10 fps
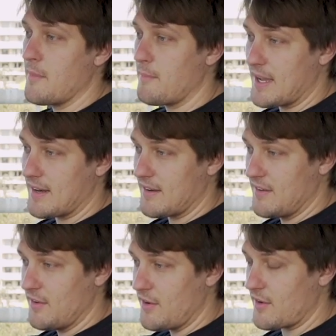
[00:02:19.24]
But
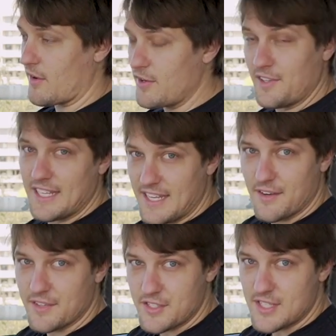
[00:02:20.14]
not only
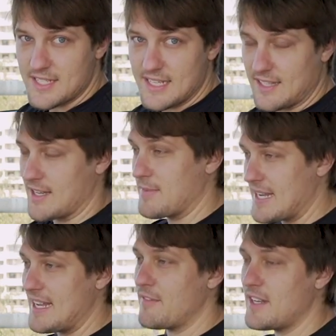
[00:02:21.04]
here in the GT line, but
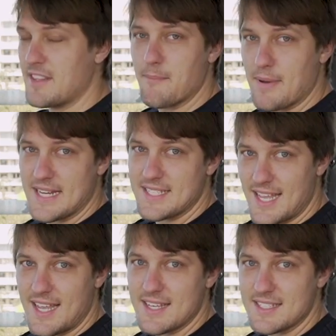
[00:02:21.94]
even in the base
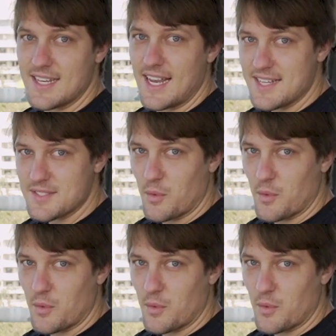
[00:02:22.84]
S, it has